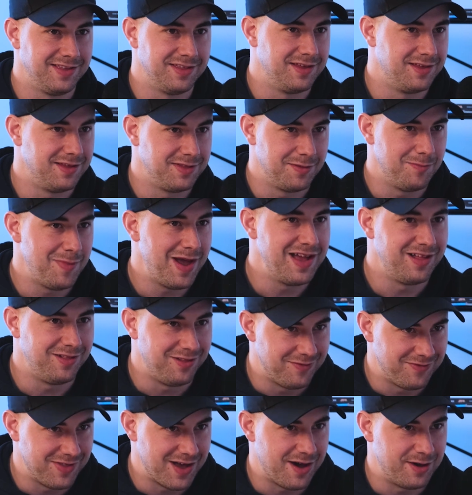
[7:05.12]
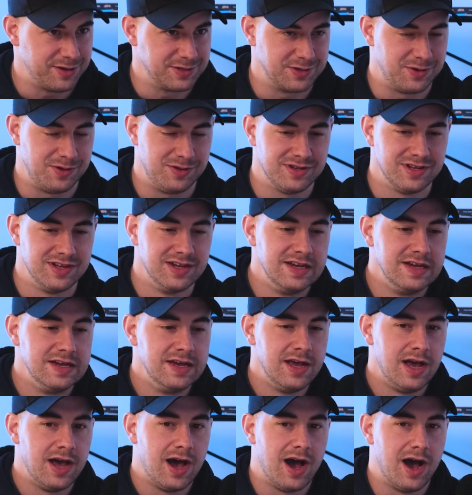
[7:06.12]
the male of the household.
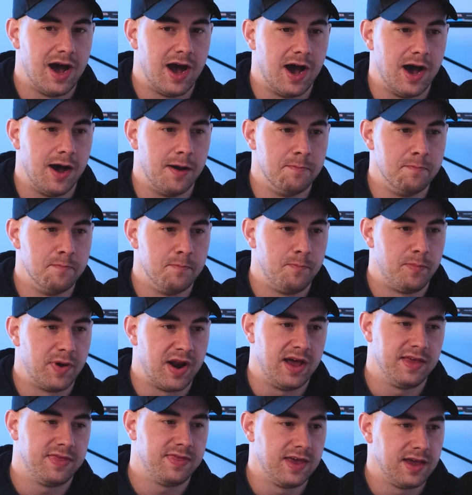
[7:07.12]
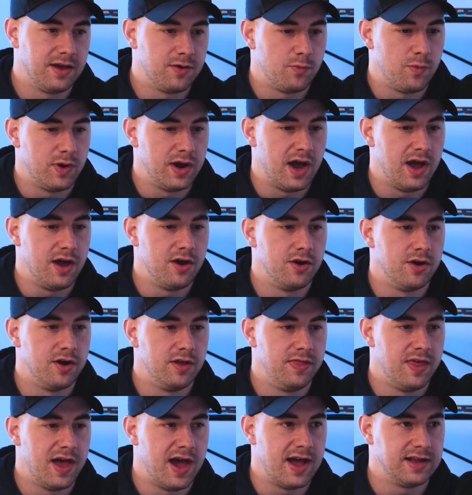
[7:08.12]
But I think when I
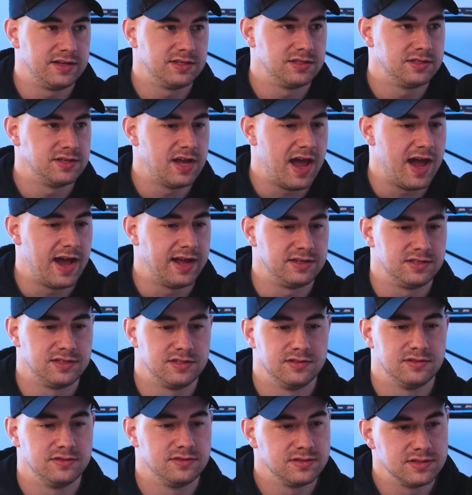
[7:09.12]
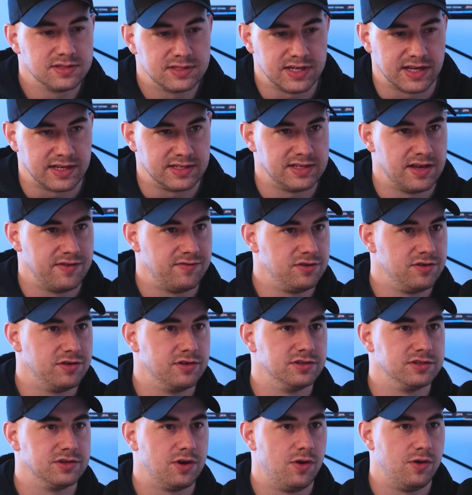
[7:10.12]
heard that at 6-7
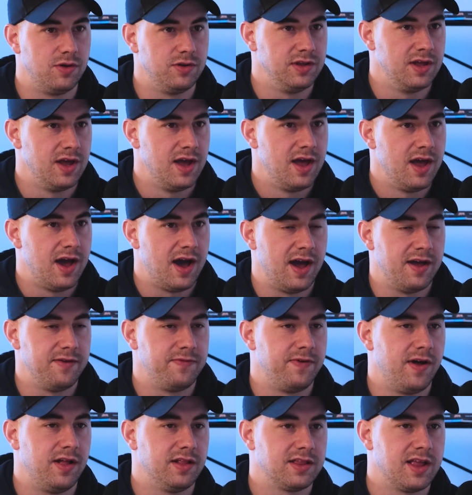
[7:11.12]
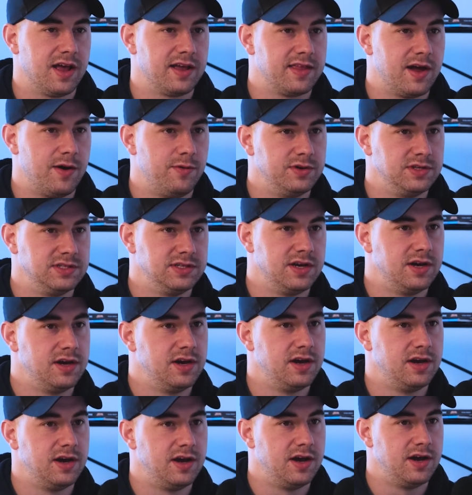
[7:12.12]
years old, I felt like that was
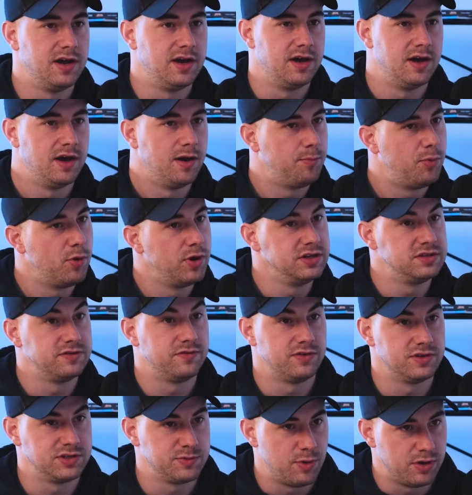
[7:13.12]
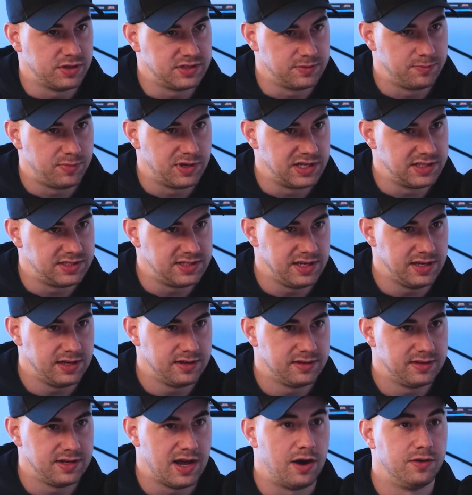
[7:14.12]
a point of
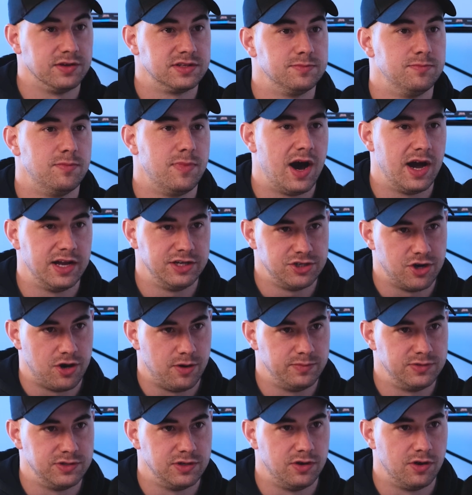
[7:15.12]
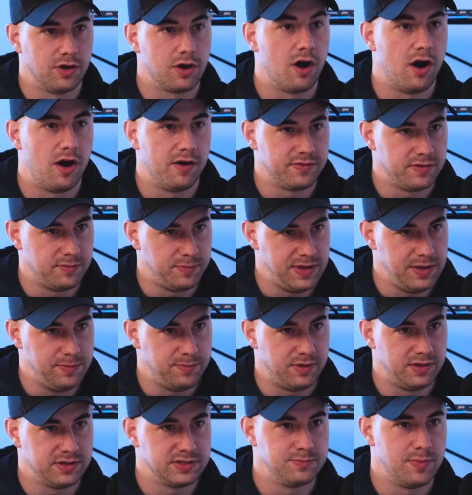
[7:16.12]
responsibility. Now it's my job to look after
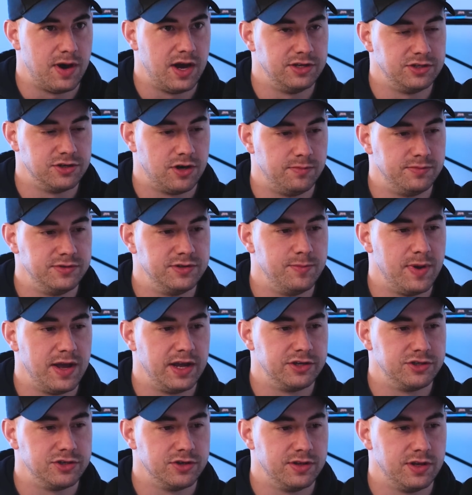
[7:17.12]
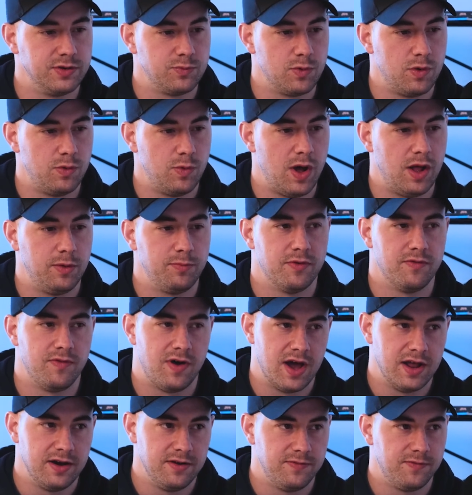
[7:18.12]
people. It's my job to make sure that we're well
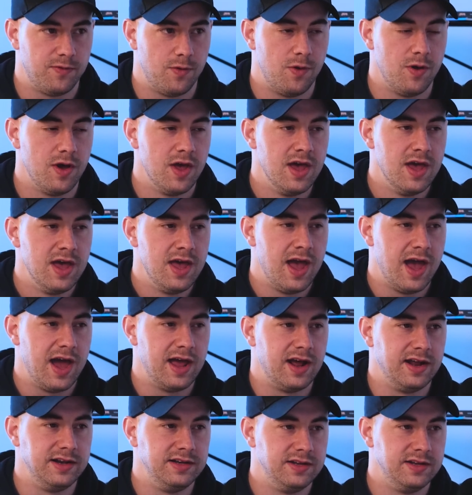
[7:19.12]
provided for. And